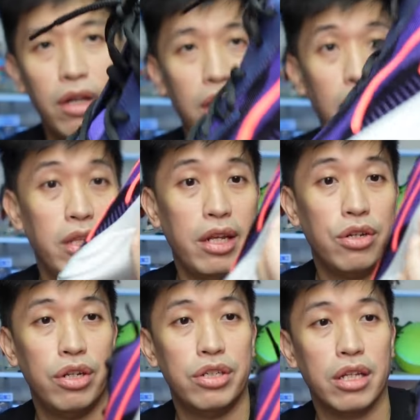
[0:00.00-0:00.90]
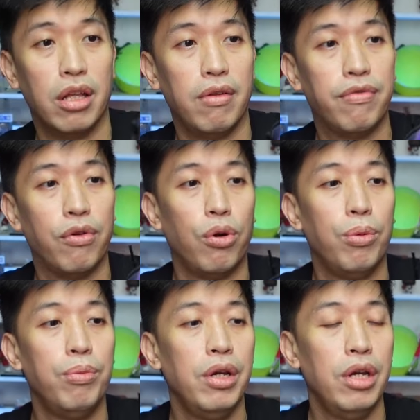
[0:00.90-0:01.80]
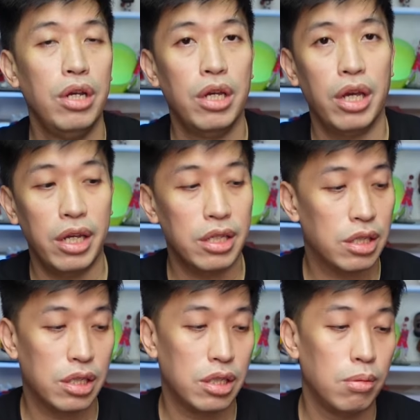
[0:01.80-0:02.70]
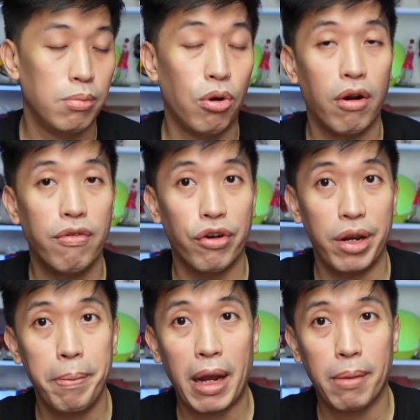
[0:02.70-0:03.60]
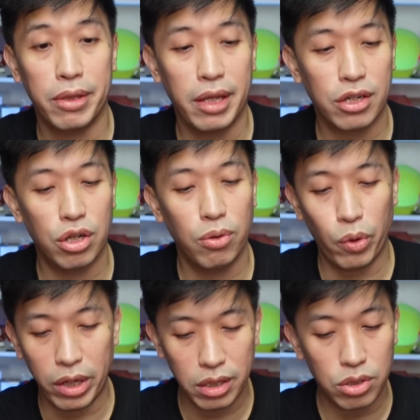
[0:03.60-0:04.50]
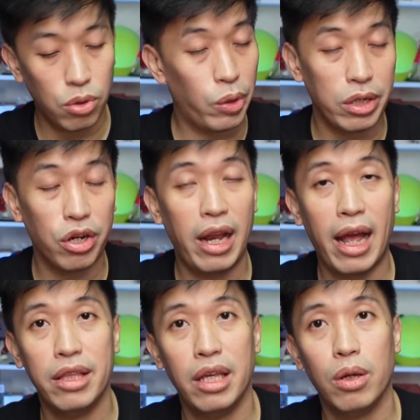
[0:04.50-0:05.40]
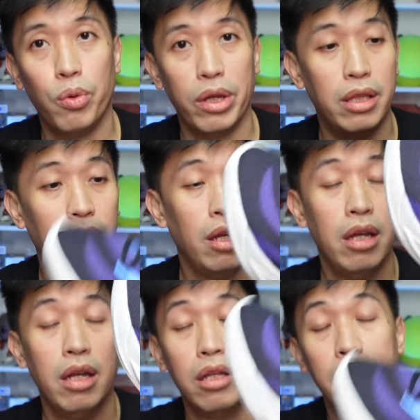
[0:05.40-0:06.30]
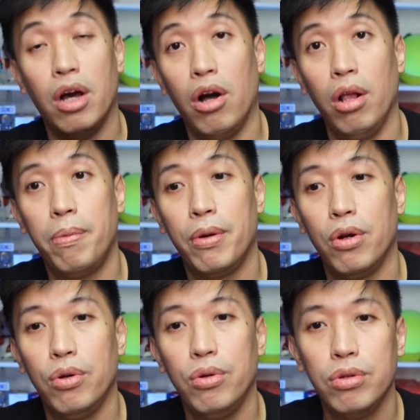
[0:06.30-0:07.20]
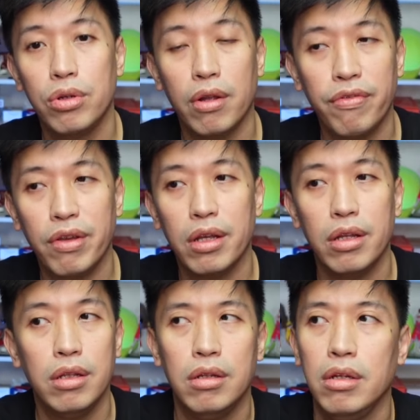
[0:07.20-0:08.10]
the nitro injected foam is more for impact protection. When you're landing with the All Pro, you could feel